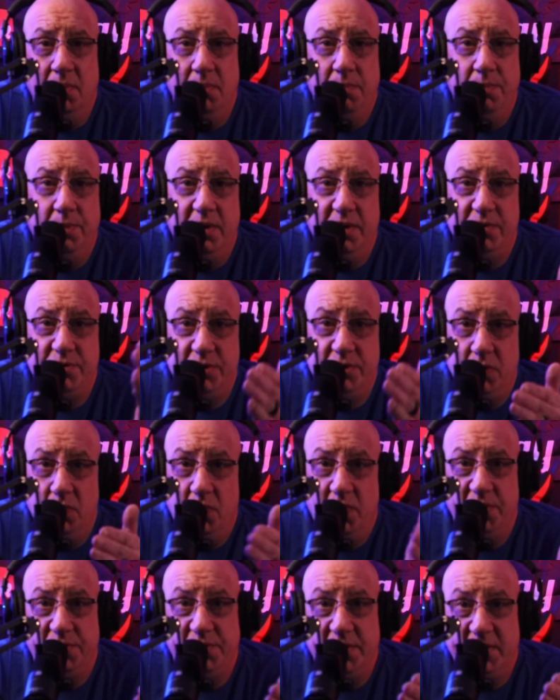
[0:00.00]
But if she
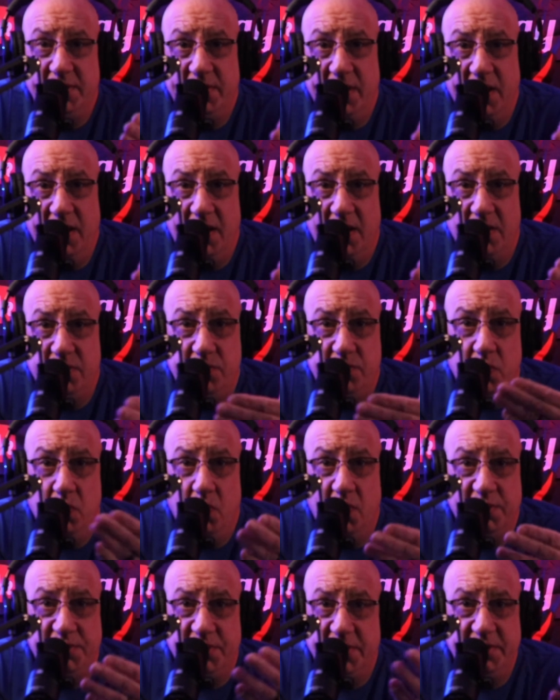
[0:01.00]
wasn't there, she
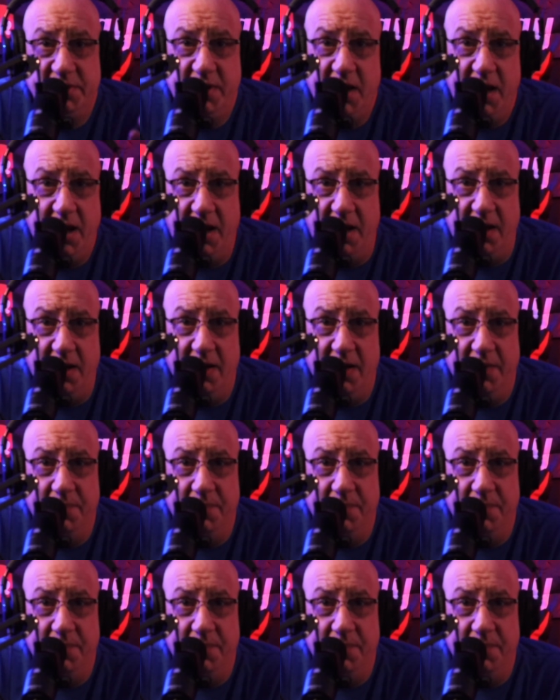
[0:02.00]
wasn't there.